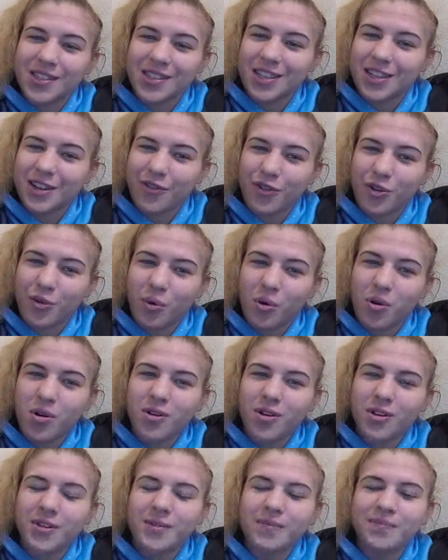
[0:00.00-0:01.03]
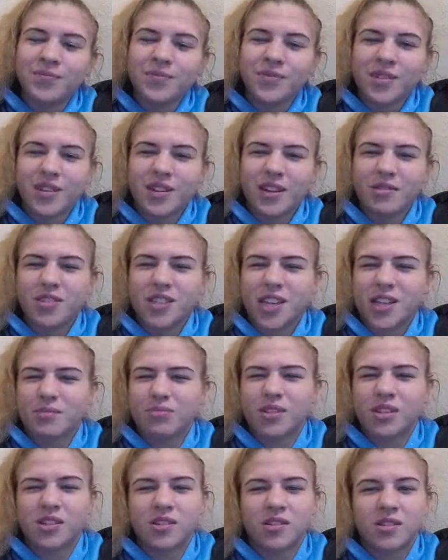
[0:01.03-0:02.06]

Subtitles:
It's a different world. And I was like,